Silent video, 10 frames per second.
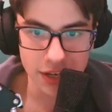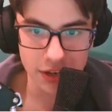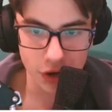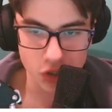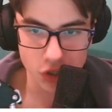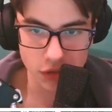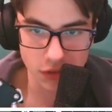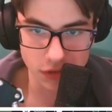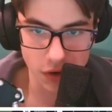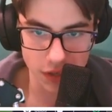got a shot on
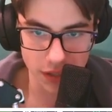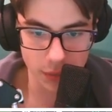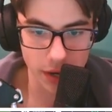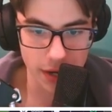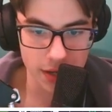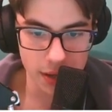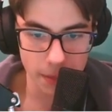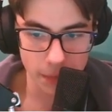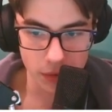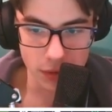target away,
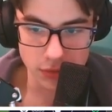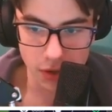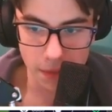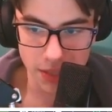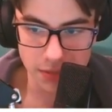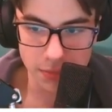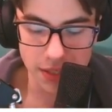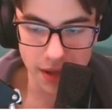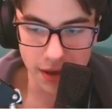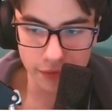but it was not meant to be
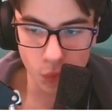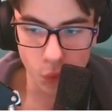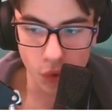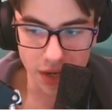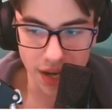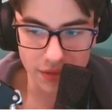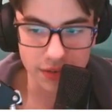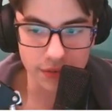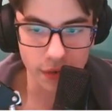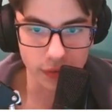there for
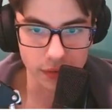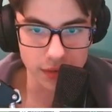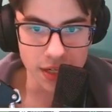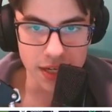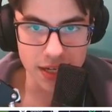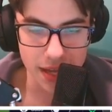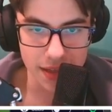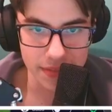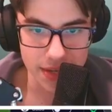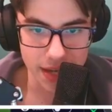Kevin Volland
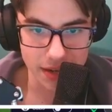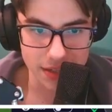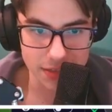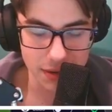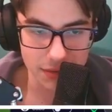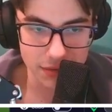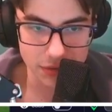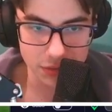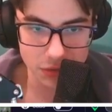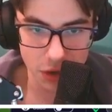in the end. He's played for
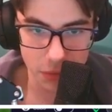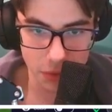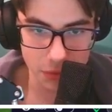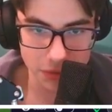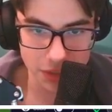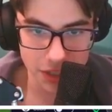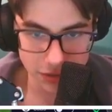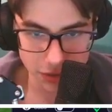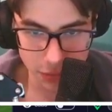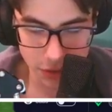some top clubs,
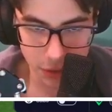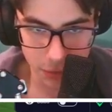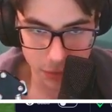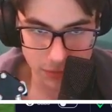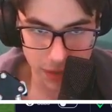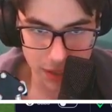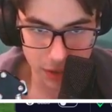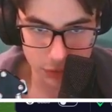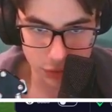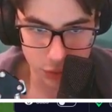many
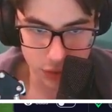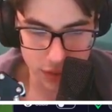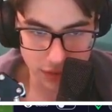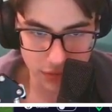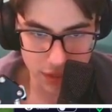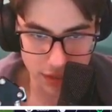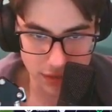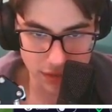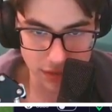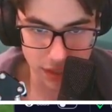goals scored in his career, and he's
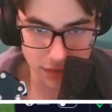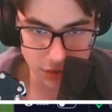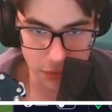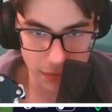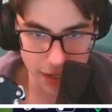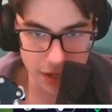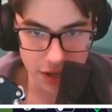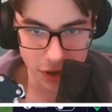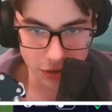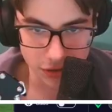decided to come here.
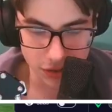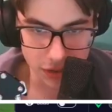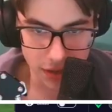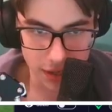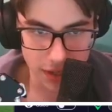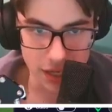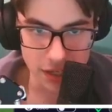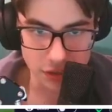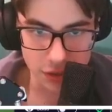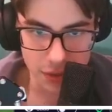Honestly, credit
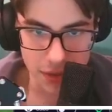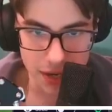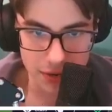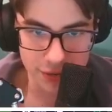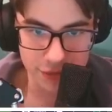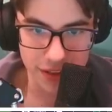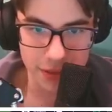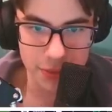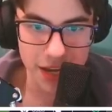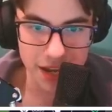to him. Here is
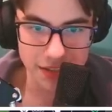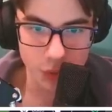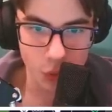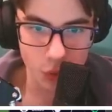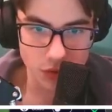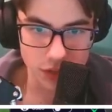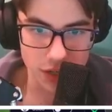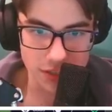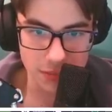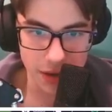Philip into Horgan,
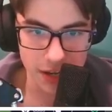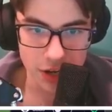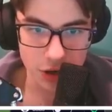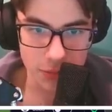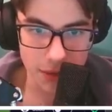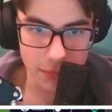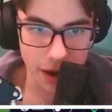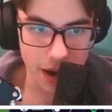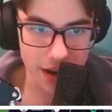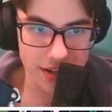turns his man, could be in
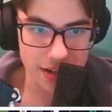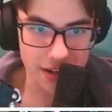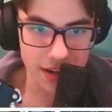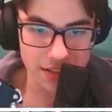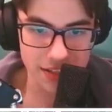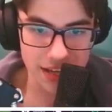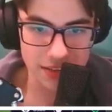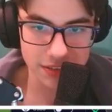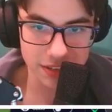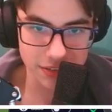behind here, and he's
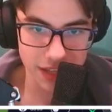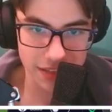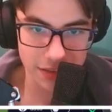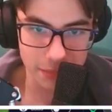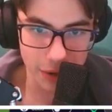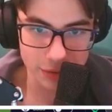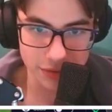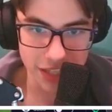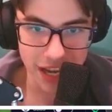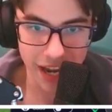hit the
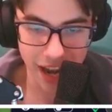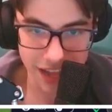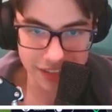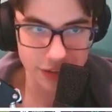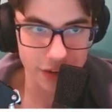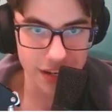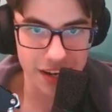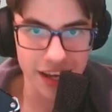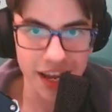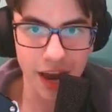post. It has gone
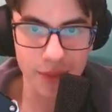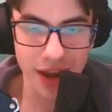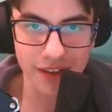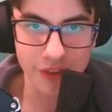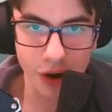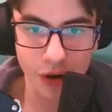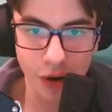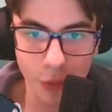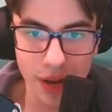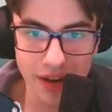in, and we have got a
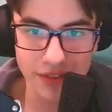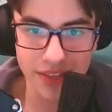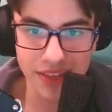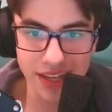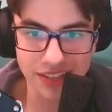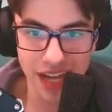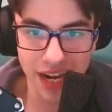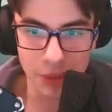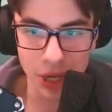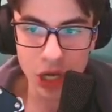goal here in this
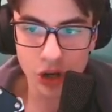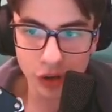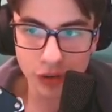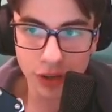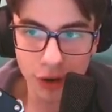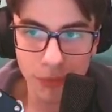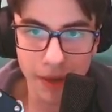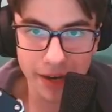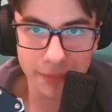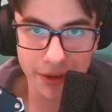game. Could the
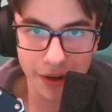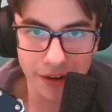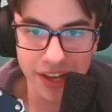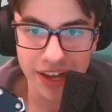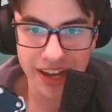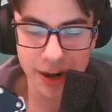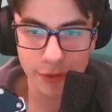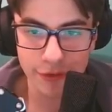comeback be on in our